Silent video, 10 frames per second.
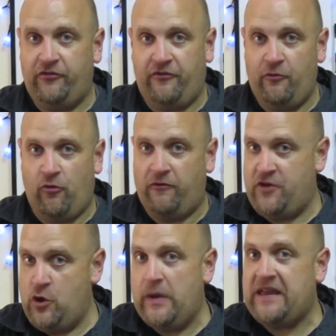
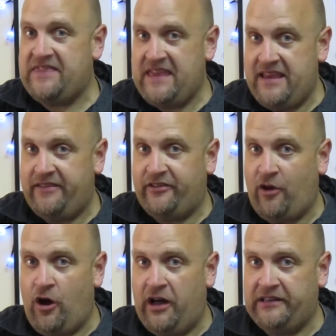reviewing these
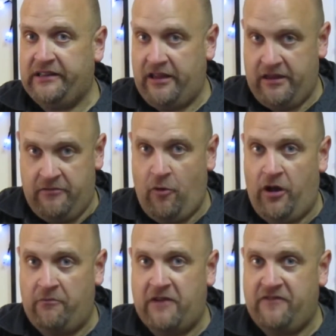on
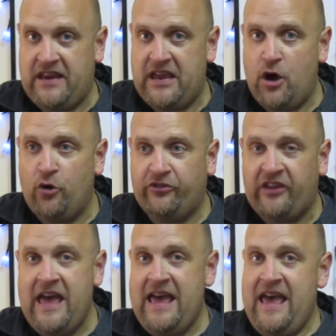my videos,
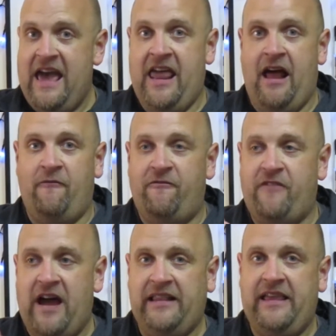and I'm
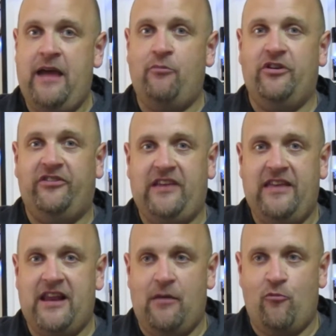finally able to say
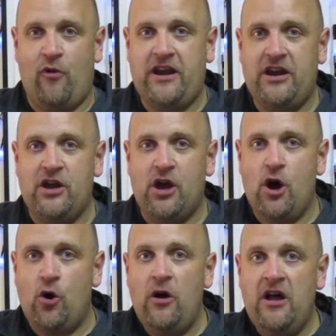that I'm ready to
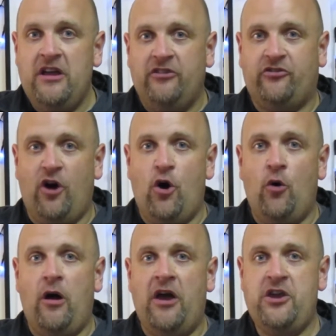go.
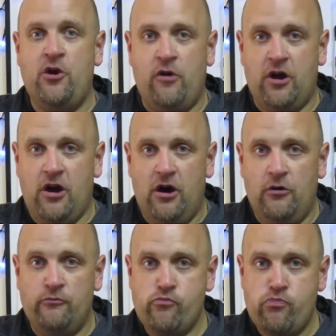So a year
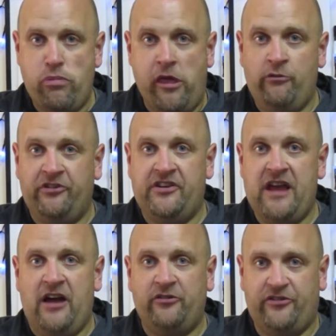ago, it was
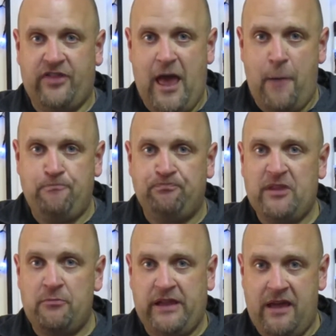announced that
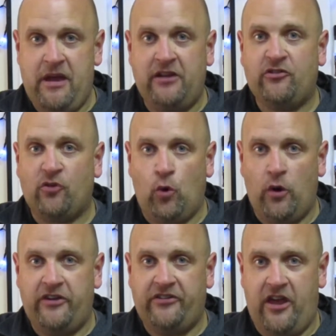Playmates
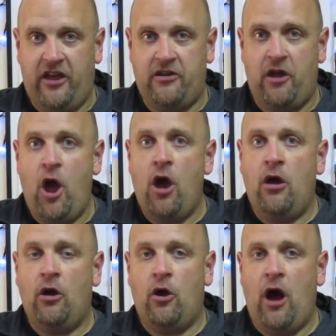Toys had
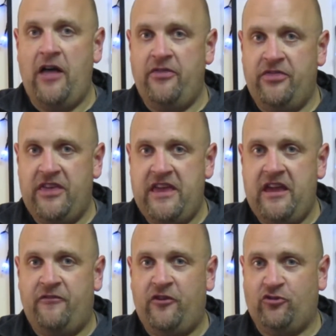gotten the
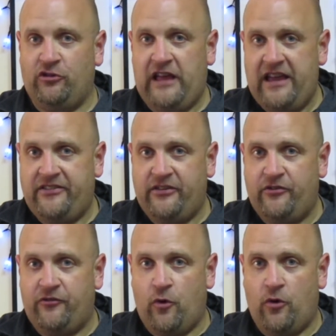official license
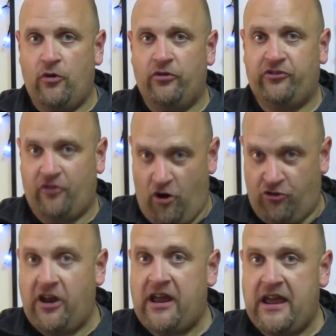for Star
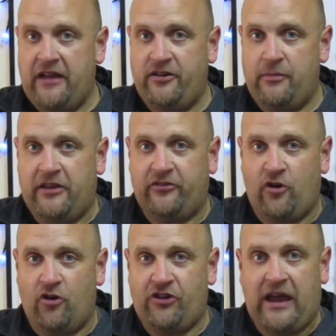Trek again to make
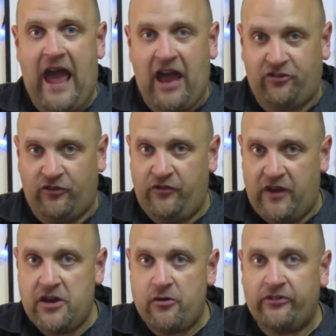Star Trek action
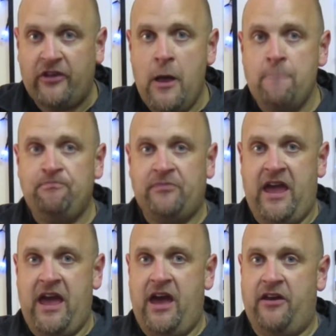figures.
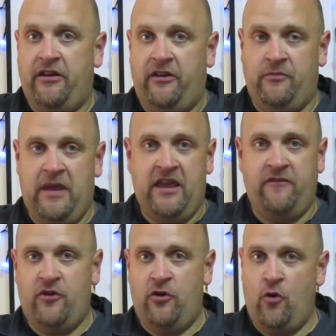And as many of
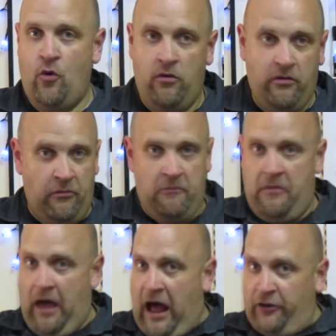you
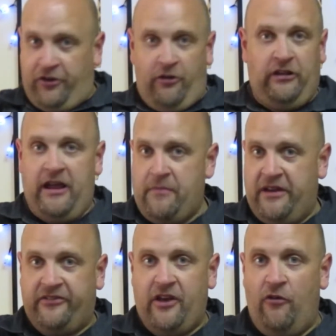out there like
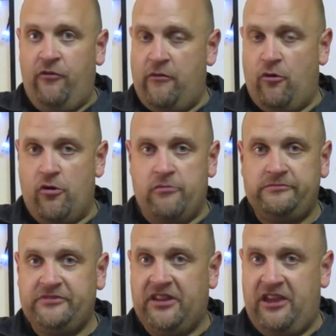myself, we were
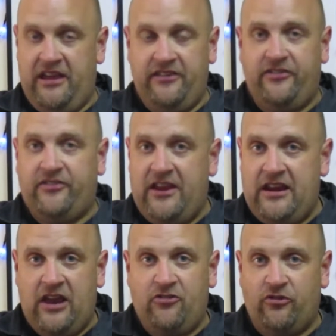kids,
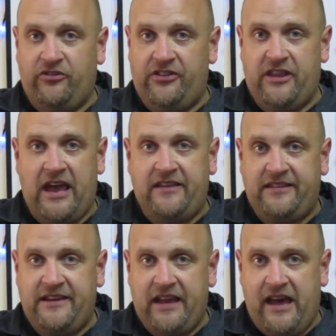teenagers in the
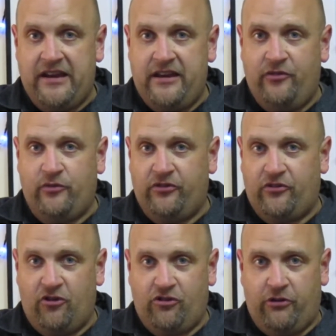1990s when
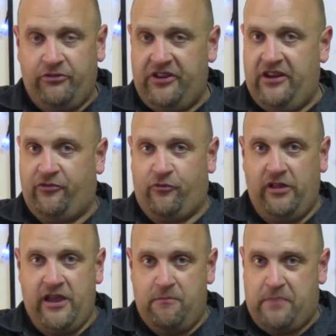Star Trek was in its
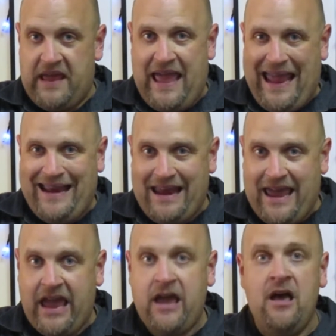really big
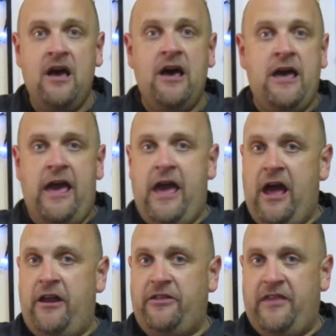heyday,
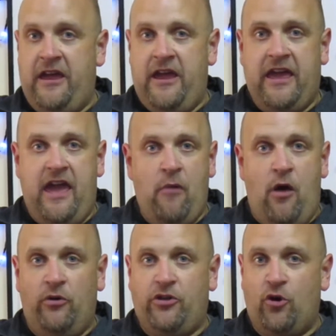and they came out
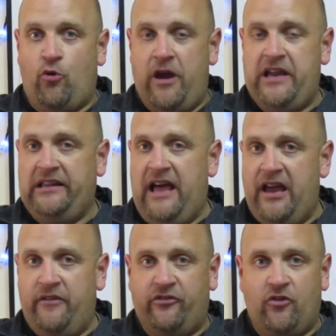with a great line
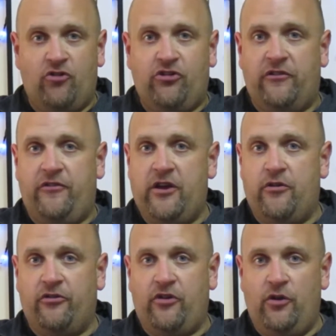of Star Trek
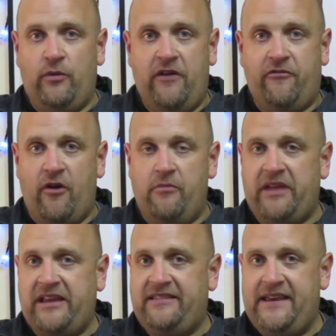figures all the way from
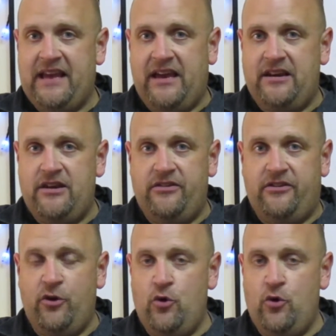1992 to